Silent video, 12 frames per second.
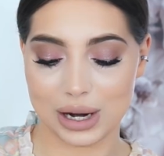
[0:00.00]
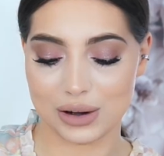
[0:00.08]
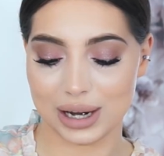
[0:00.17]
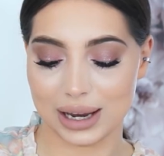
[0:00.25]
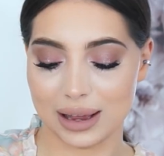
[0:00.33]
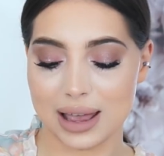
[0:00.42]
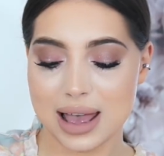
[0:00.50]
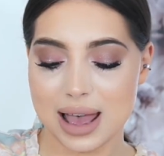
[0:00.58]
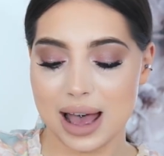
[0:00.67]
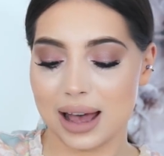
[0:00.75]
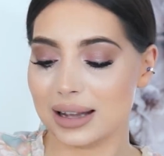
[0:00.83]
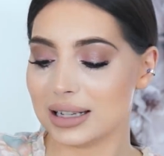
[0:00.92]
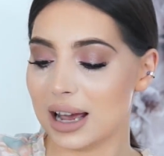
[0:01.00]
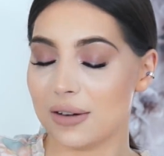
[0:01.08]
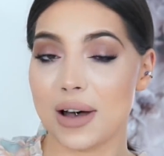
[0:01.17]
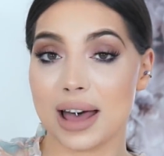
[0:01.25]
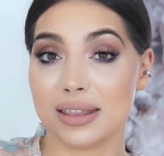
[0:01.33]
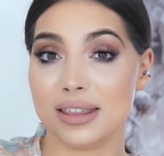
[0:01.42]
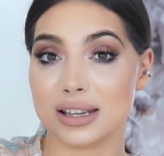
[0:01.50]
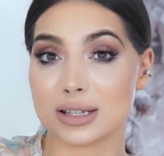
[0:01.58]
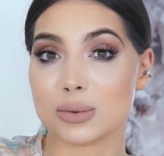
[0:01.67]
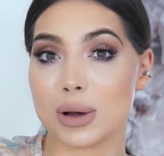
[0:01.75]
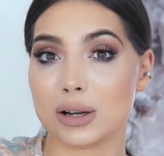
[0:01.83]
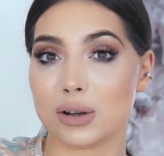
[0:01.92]
wearing. And I've had
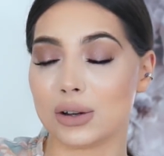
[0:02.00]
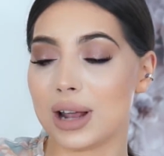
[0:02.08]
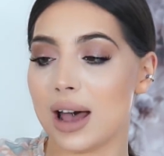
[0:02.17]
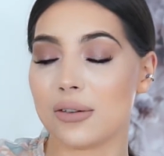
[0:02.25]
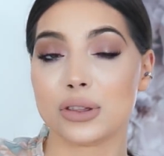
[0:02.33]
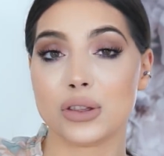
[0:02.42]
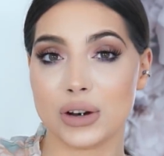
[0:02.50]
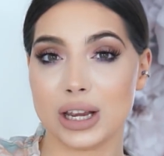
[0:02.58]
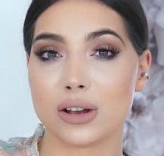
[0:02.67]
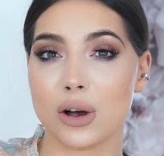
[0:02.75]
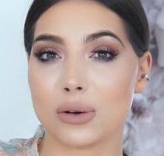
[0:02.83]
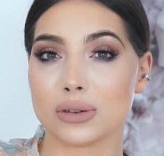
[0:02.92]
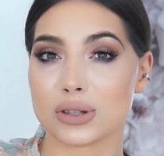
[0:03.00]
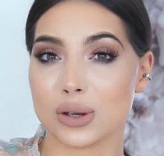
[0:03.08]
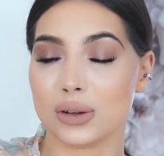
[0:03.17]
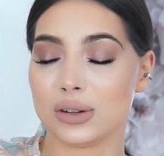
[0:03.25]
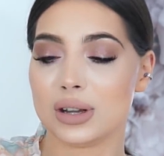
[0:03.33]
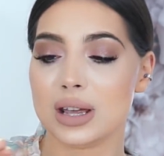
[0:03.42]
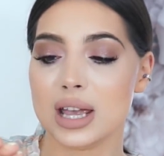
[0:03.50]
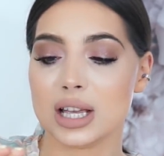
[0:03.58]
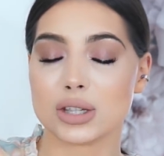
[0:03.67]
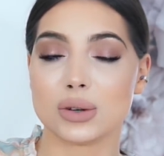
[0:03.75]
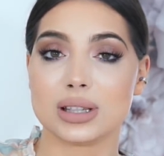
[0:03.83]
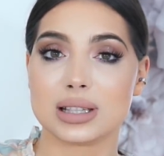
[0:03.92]
this one on, I have 3 coats on,
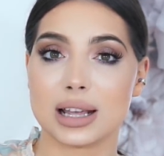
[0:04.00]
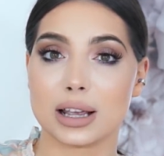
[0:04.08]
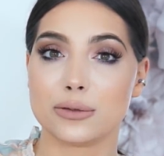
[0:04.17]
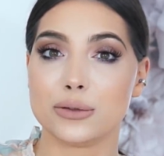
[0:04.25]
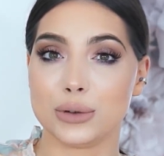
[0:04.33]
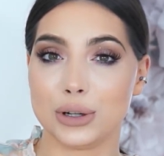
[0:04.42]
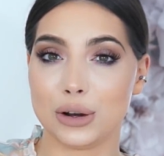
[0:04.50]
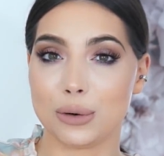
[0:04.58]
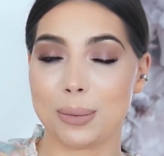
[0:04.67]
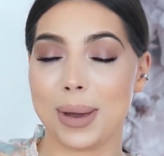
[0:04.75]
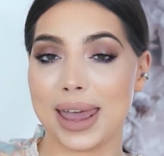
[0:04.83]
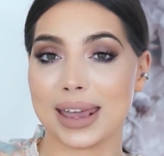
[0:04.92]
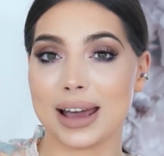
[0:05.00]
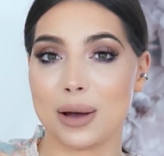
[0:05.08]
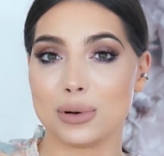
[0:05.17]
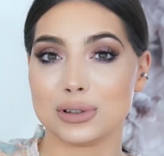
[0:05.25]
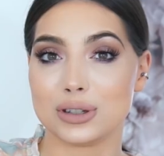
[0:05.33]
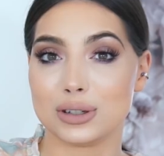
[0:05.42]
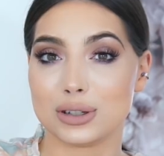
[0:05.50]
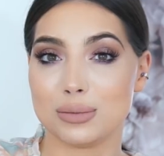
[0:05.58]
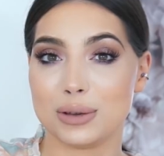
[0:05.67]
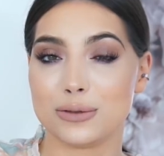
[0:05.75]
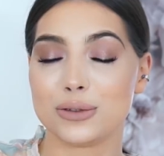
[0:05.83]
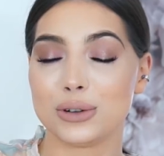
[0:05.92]
so it's like fully opaque. I want it to
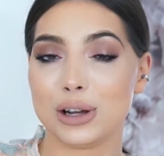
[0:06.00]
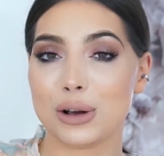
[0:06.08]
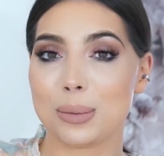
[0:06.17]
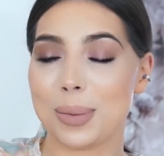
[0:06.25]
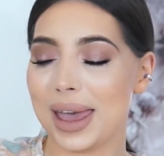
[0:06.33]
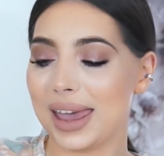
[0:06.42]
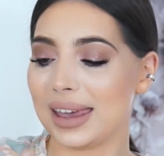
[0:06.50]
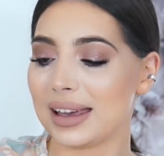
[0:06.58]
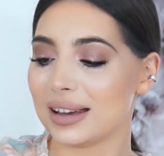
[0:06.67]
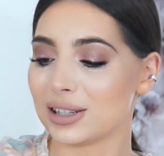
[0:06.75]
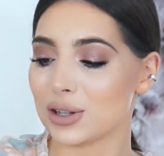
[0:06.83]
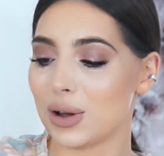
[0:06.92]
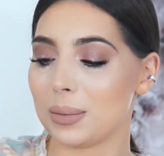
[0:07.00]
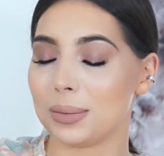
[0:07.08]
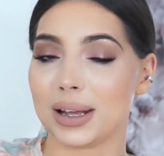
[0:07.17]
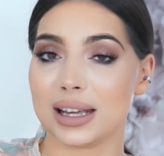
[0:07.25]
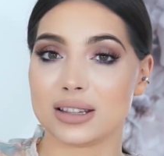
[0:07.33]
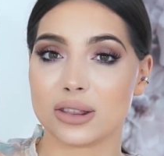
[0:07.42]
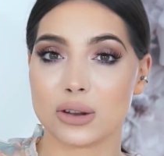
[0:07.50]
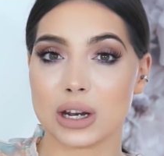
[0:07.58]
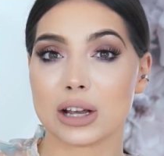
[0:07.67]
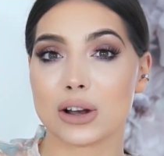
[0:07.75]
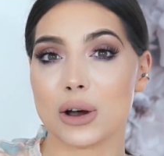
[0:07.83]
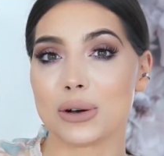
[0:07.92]
be fully opaque, so I applied
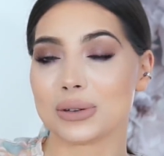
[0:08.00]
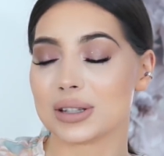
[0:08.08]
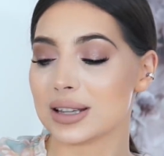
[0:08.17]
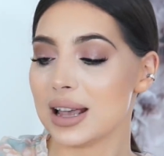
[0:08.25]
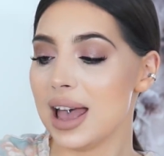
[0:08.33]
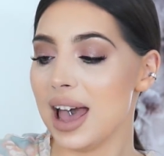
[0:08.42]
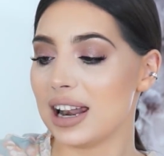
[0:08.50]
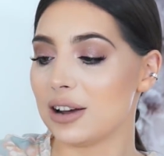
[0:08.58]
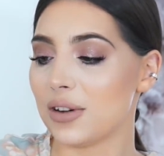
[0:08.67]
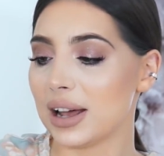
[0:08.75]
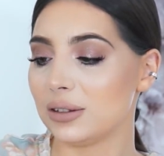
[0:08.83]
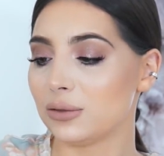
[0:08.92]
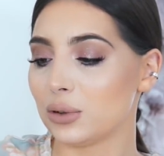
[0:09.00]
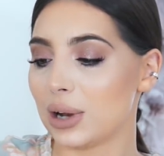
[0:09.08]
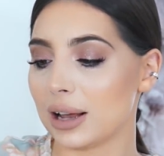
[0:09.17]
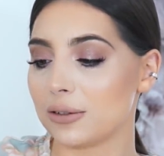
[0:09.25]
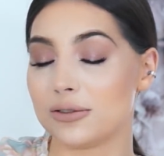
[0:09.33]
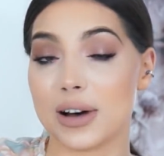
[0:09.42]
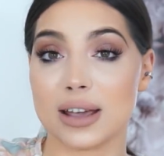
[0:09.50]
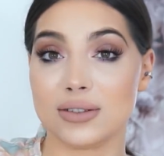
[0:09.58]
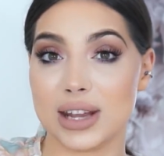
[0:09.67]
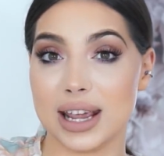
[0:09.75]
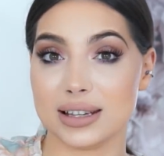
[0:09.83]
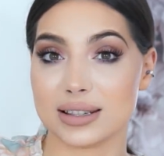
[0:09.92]
3 coats, and I've had it for like
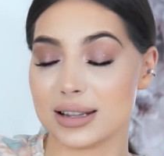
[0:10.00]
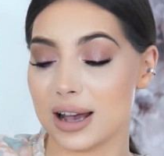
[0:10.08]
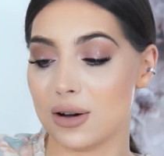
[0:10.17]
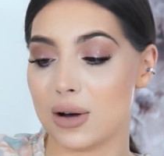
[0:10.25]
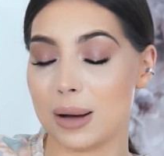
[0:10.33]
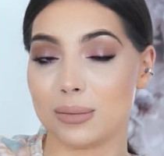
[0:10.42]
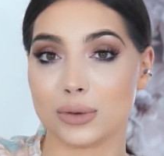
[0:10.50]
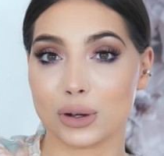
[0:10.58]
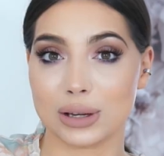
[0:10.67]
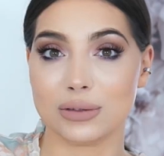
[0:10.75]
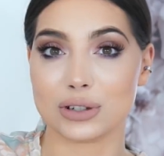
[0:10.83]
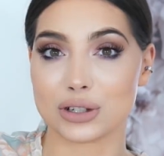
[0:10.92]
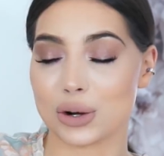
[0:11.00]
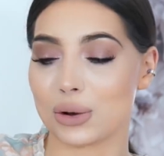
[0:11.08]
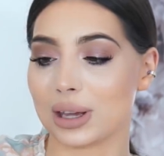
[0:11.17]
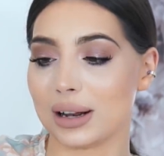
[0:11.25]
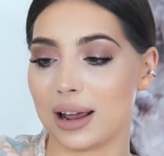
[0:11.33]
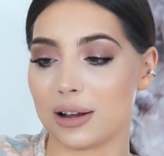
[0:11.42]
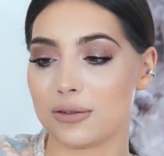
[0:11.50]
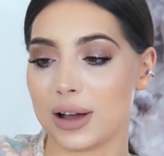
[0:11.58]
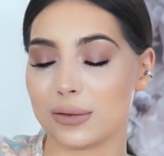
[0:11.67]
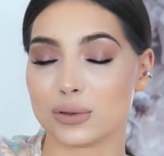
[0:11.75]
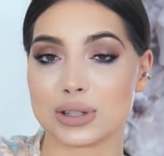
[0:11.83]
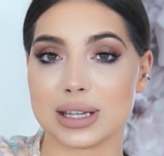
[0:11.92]
5 days now. I'm not even joking, like
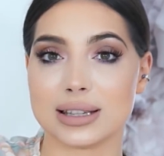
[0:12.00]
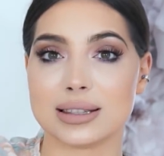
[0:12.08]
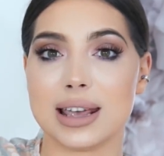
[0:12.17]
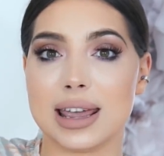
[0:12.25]
5 or 6